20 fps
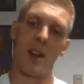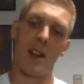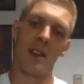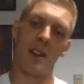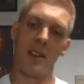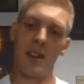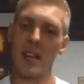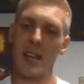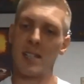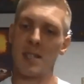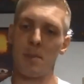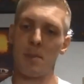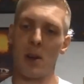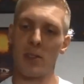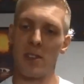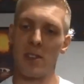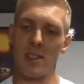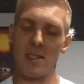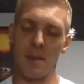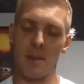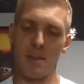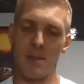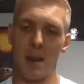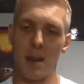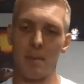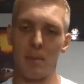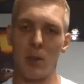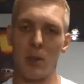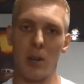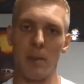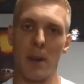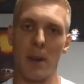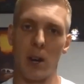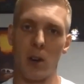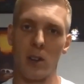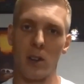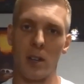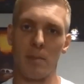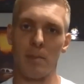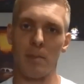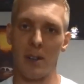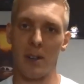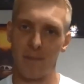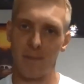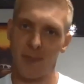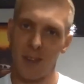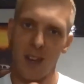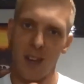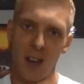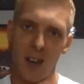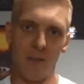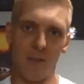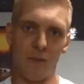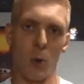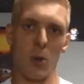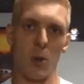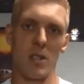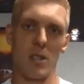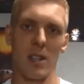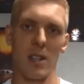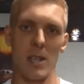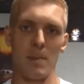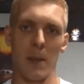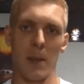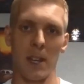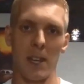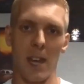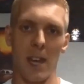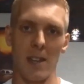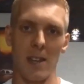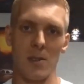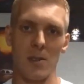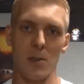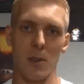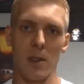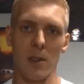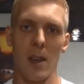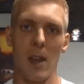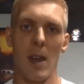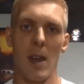next month in September in Maryland, but unfortunately it's been canceled.